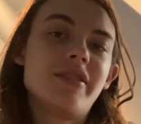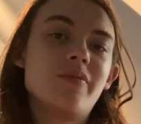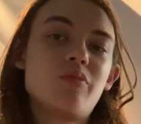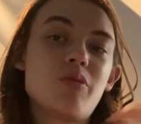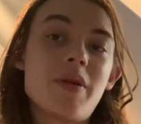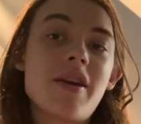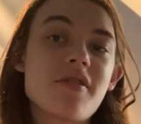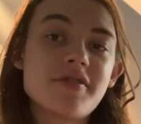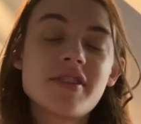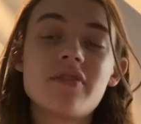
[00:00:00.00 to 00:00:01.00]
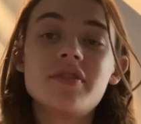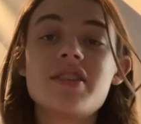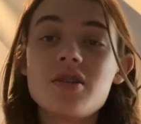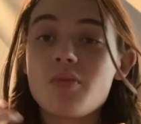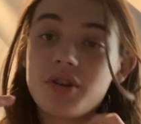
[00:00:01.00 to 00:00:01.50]
prepare yourself and deal
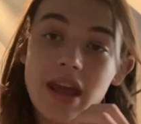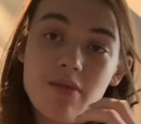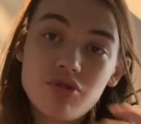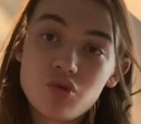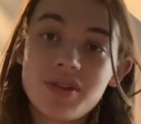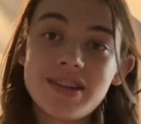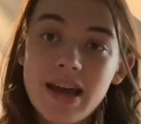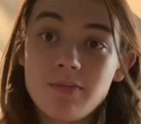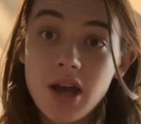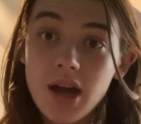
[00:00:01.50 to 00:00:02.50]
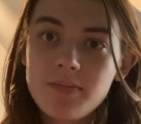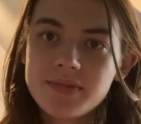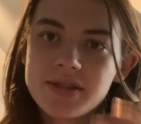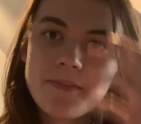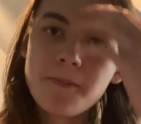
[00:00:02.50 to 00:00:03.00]
more damage when the time comes,